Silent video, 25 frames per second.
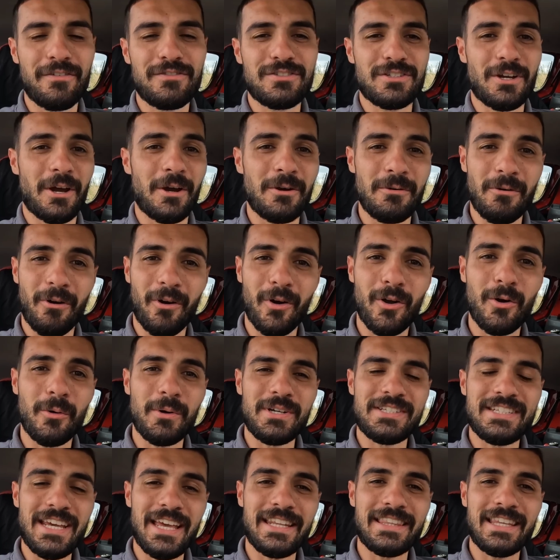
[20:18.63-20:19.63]
So I
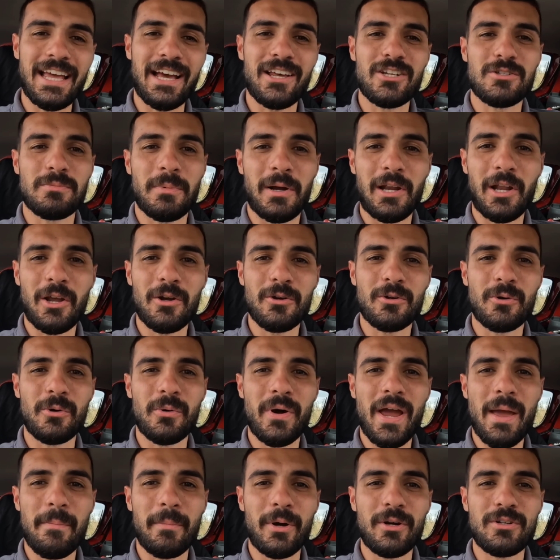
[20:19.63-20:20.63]
always head down to my local
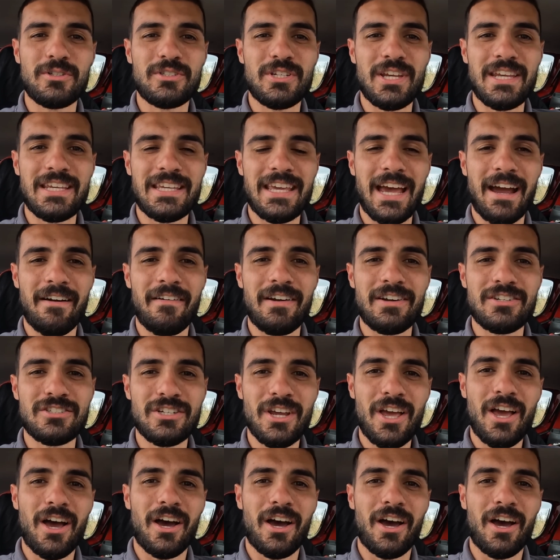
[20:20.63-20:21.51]
MOT garage.